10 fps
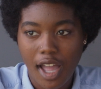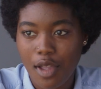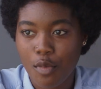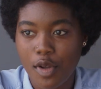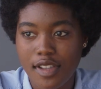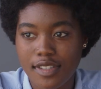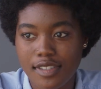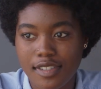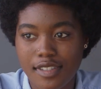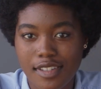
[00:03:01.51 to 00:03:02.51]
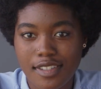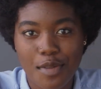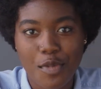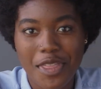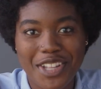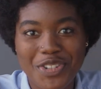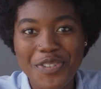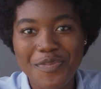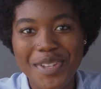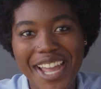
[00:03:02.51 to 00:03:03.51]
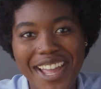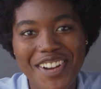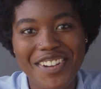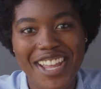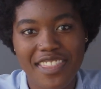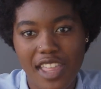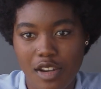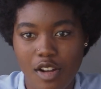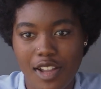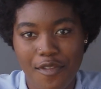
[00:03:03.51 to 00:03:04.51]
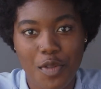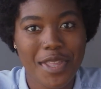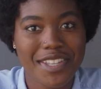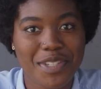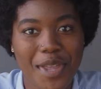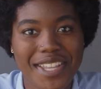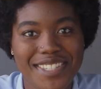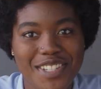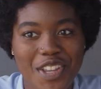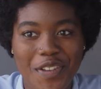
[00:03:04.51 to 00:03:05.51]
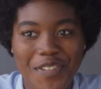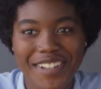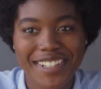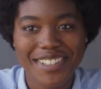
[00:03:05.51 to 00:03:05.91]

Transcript: I was someone that should have been hired and then are giving me the space to